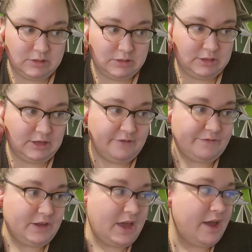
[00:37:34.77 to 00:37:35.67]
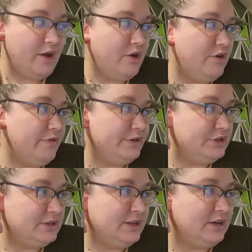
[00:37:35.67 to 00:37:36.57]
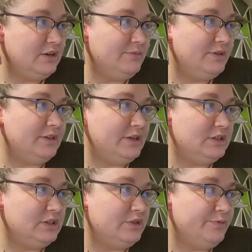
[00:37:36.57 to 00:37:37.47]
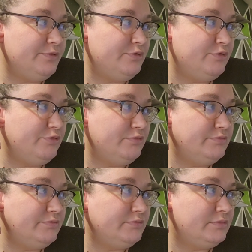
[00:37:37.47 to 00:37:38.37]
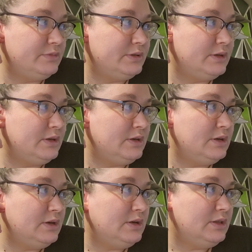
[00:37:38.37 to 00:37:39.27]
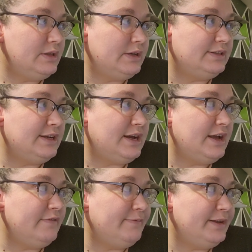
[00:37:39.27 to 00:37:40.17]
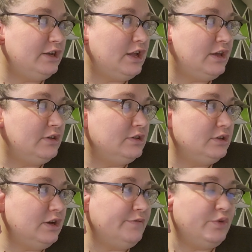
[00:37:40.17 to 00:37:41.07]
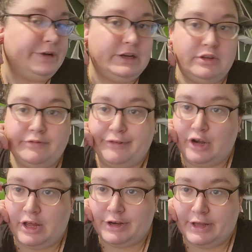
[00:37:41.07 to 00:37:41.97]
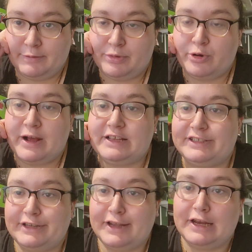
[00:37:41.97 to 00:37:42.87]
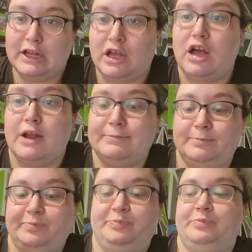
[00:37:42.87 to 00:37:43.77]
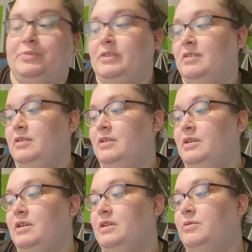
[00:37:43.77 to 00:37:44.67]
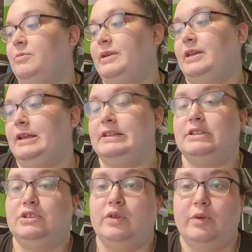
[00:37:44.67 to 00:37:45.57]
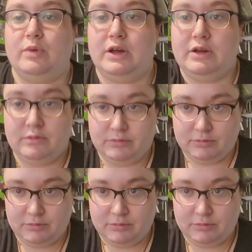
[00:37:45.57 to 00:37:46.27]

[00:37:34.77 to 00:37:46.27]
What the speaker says: self-care and just like a little bit of things in the room, things that I have been like avoiding for like procrastinating on, we listened to it while